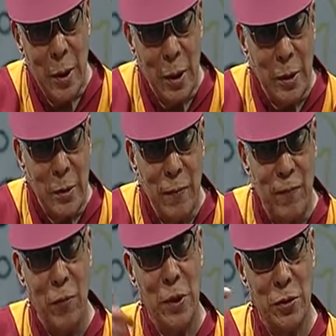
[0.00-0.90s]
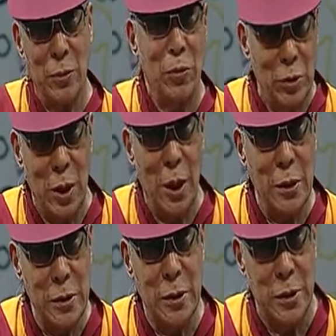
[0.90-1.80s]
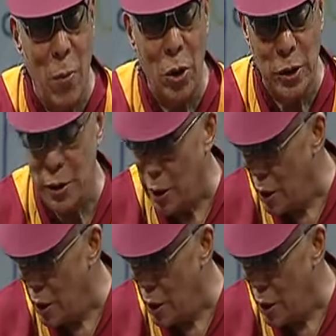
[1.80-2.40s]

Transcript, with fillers: It fully sort of utilized democracy